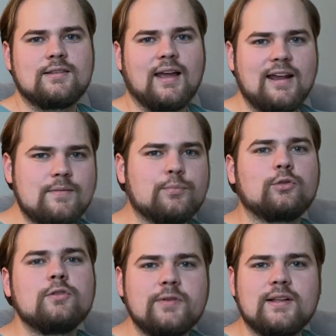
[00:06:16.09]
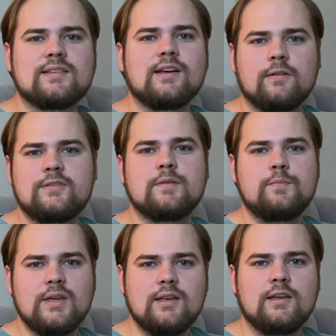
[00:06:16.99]
kind of proven itself to
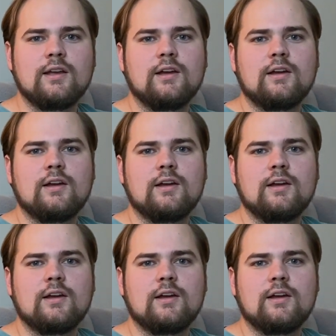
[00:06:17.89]
be,